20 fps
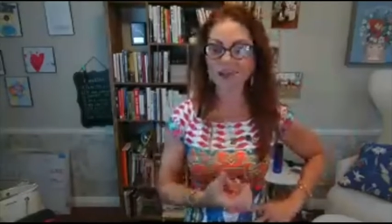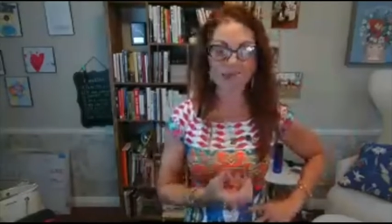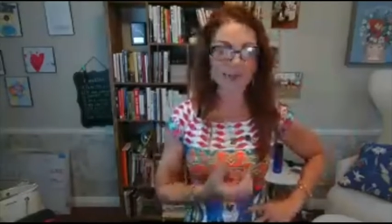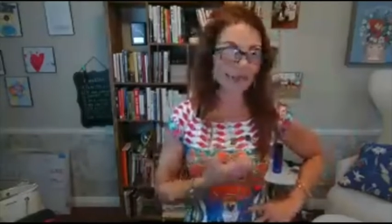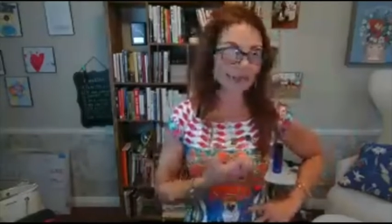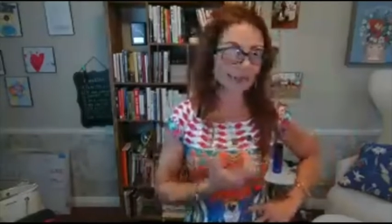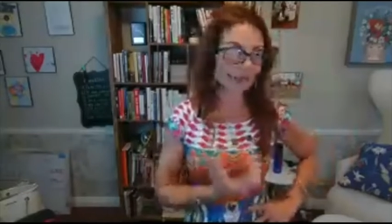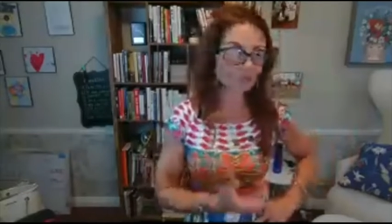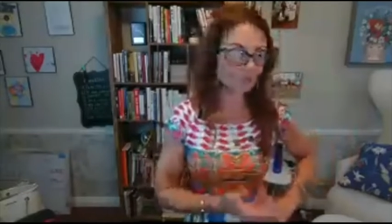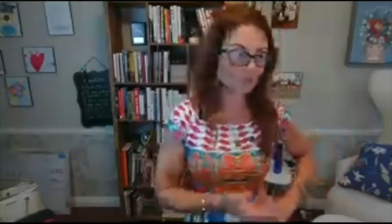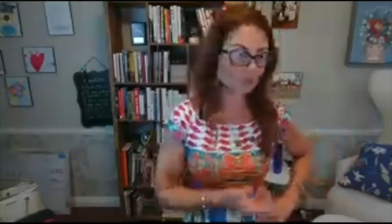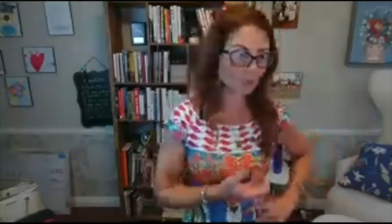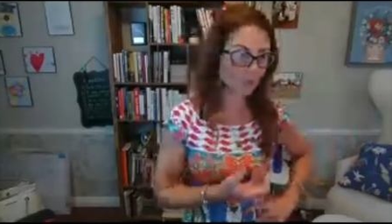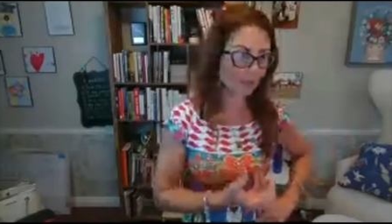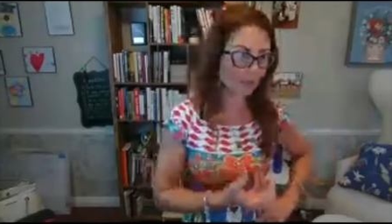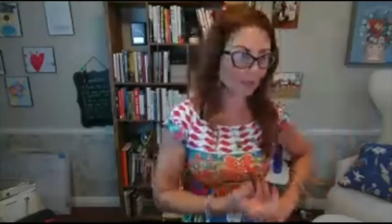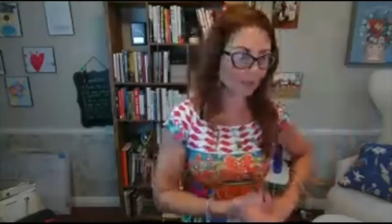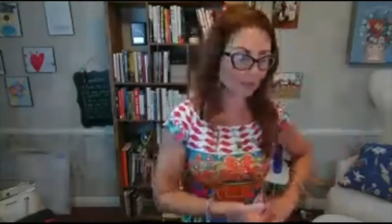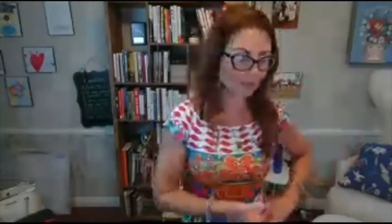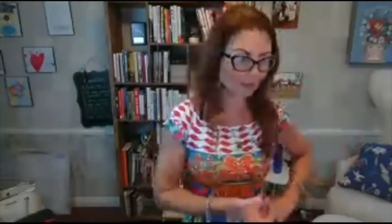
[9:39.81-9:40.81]
other
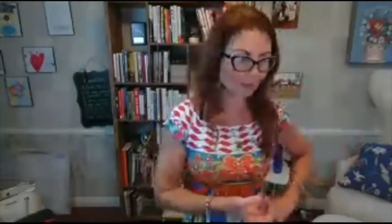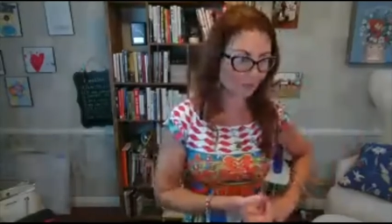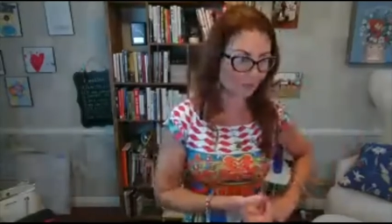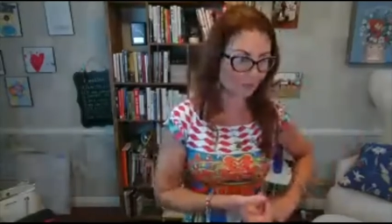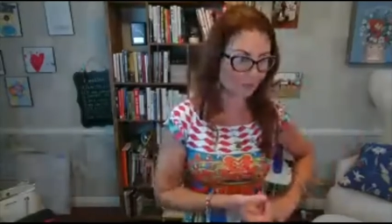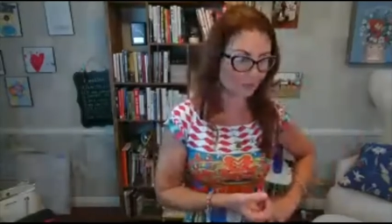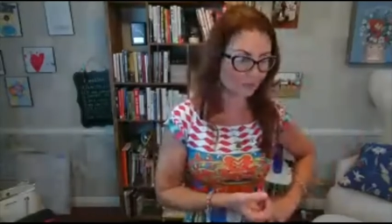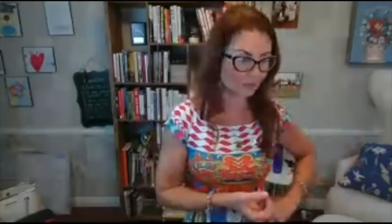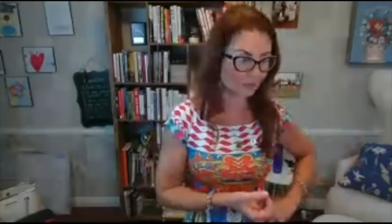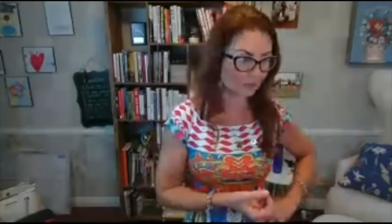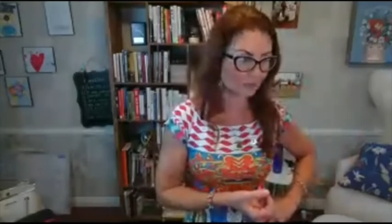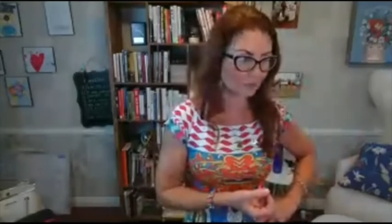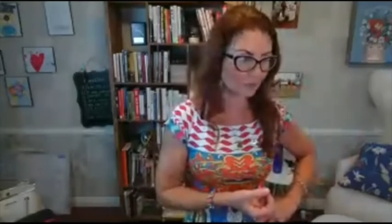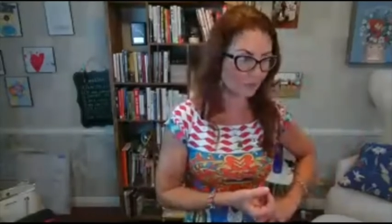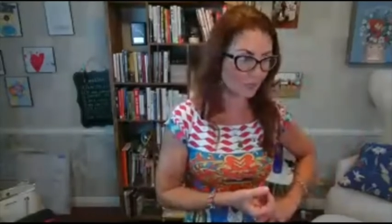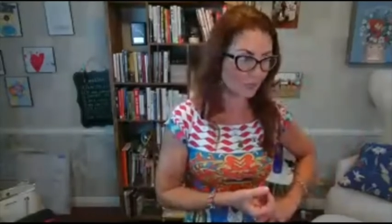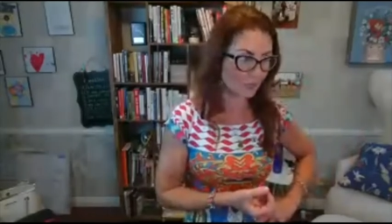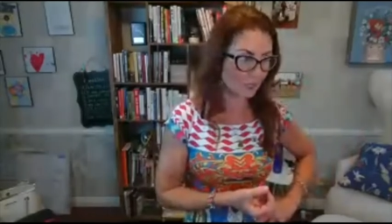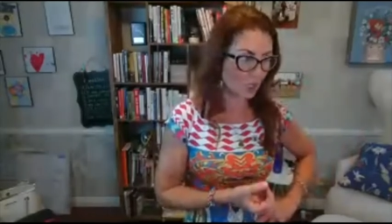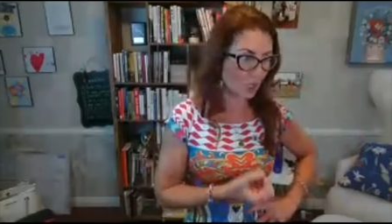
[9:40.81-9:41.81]
areas of my
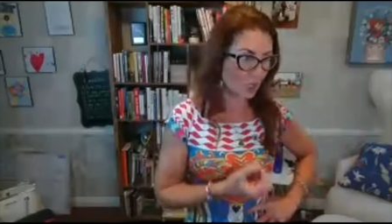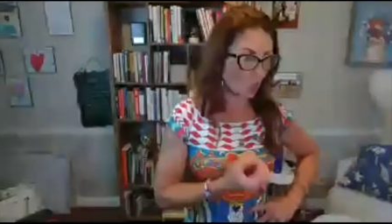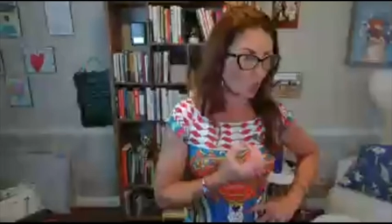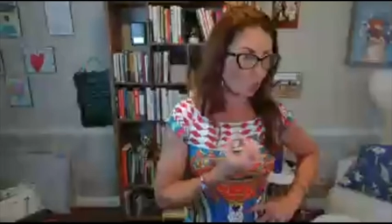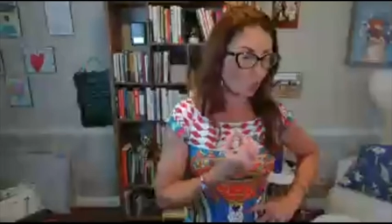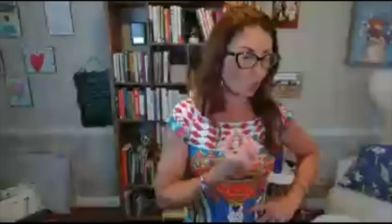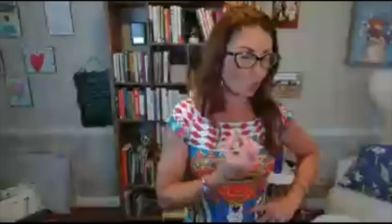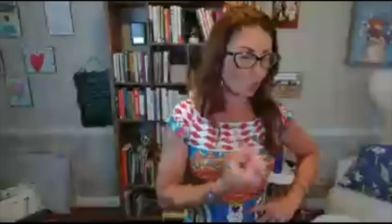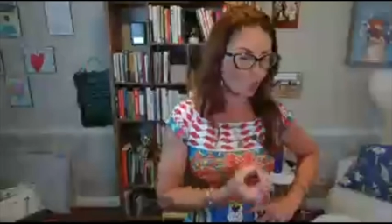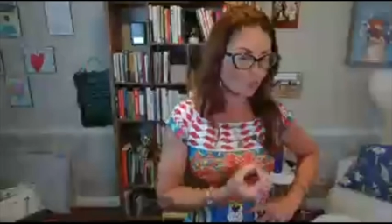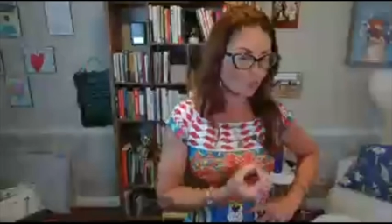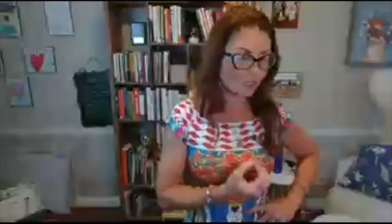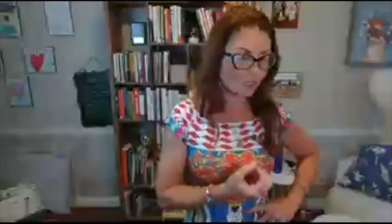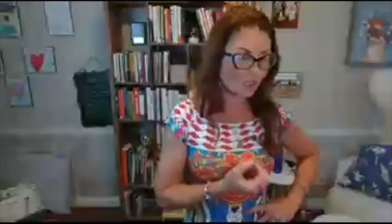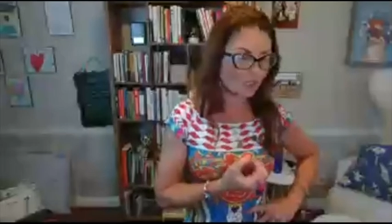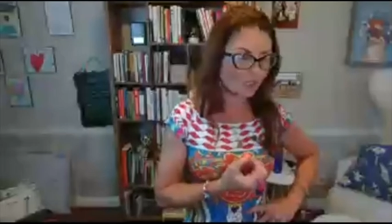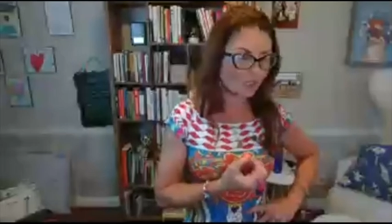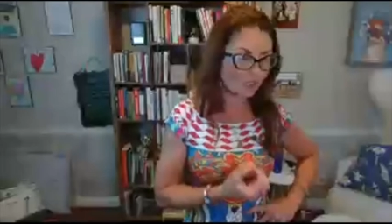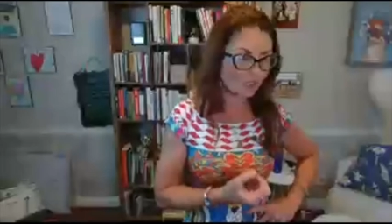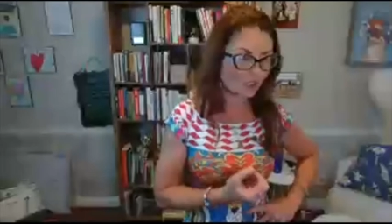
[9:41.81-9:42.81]
life
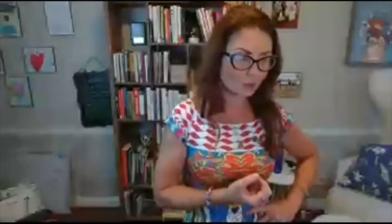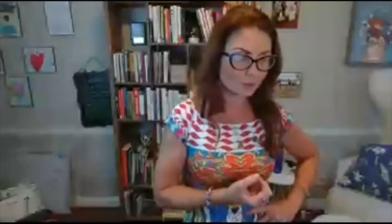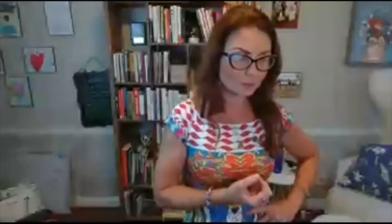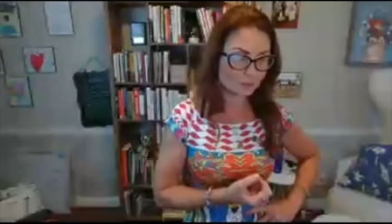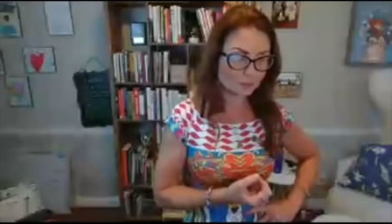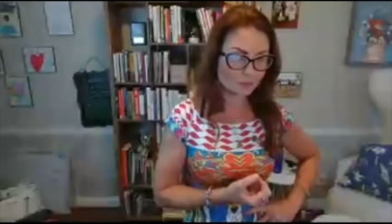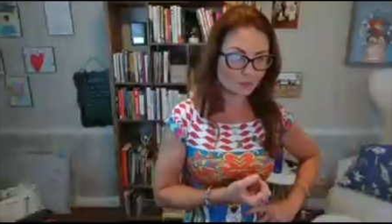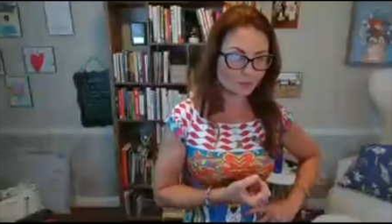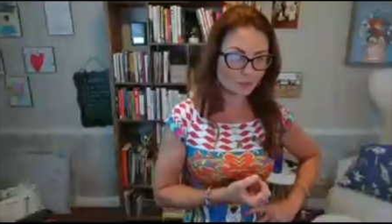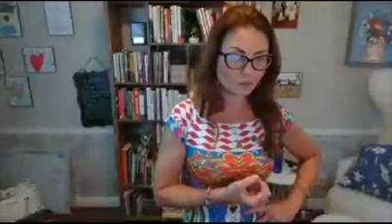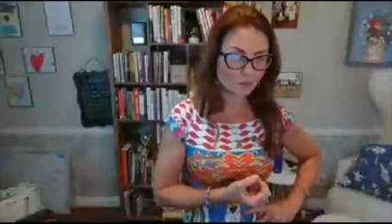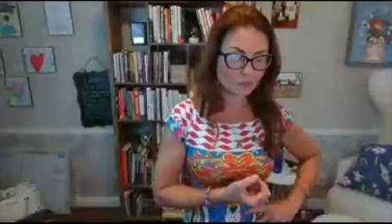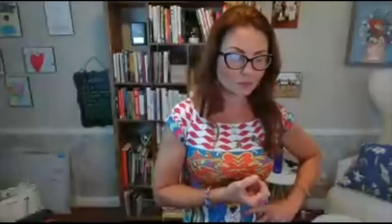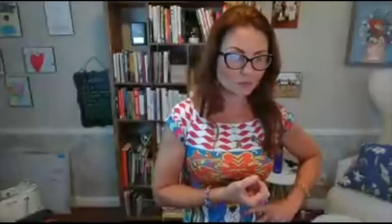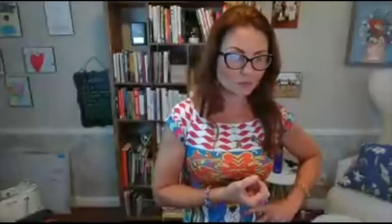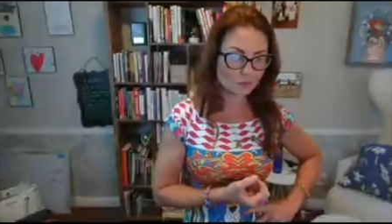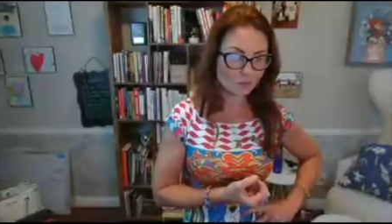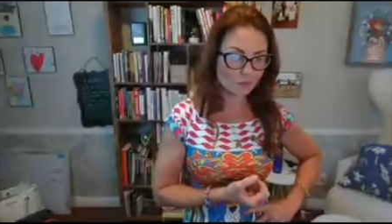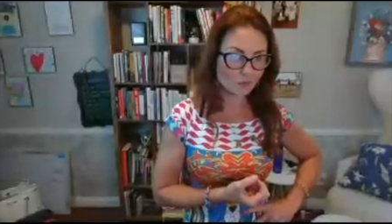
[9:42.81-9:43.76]
what can i do